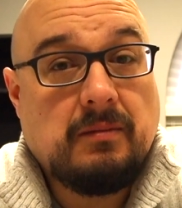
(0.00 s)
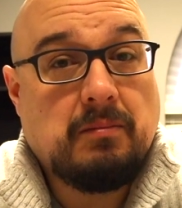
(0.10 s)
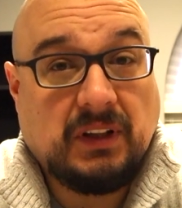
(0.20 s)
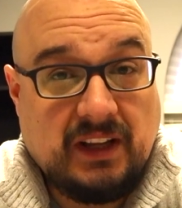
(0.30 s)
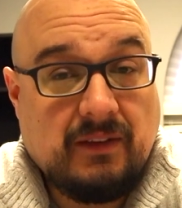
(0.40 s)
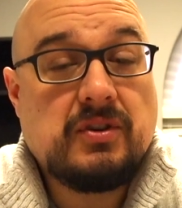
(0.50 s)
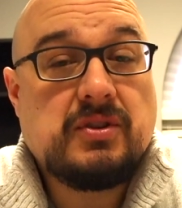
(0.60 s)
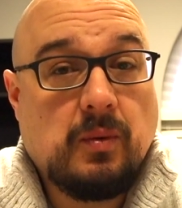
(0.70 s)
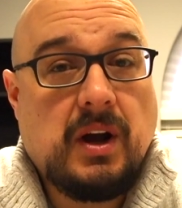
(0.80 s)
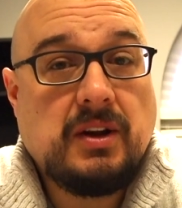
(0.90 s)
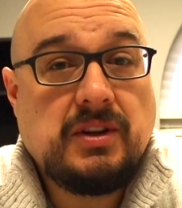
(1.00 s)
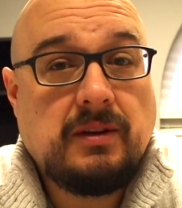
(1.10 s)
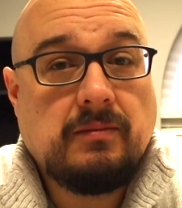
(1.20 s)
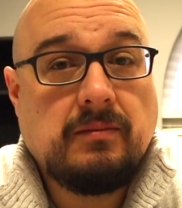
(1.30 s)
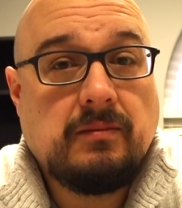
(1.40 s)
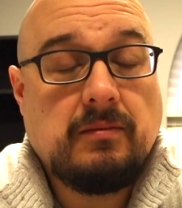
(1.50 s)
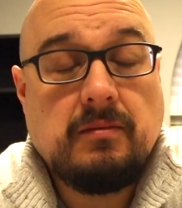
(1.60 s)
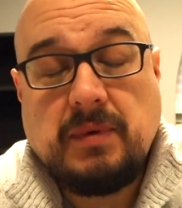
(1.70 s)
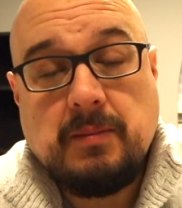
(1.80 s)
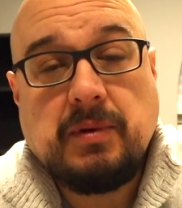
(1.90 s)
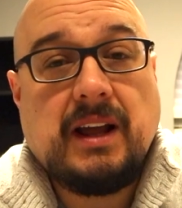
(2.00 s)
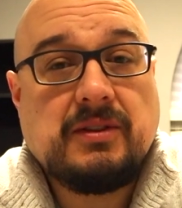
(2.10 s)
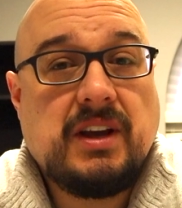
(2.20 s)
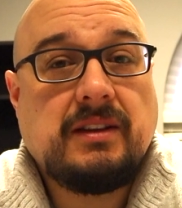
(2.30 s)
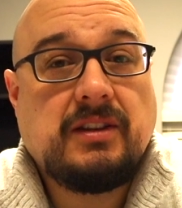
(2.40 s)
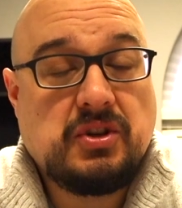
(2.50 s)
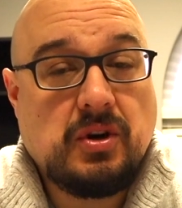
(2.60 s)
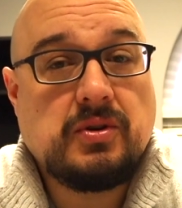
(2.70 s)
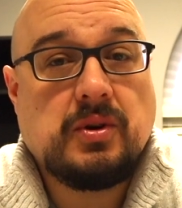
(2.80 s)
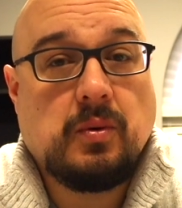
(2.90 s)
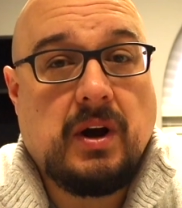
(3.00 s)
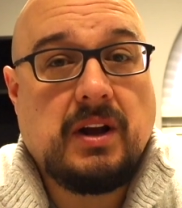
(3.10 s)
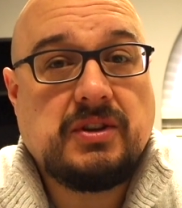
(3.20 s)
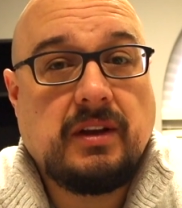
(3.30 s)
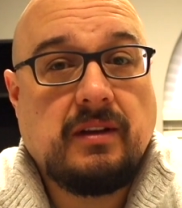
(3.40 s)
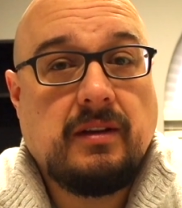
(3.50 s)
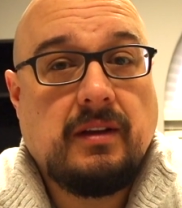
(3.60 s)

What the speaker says: Believers are watching. People outside the church are watching.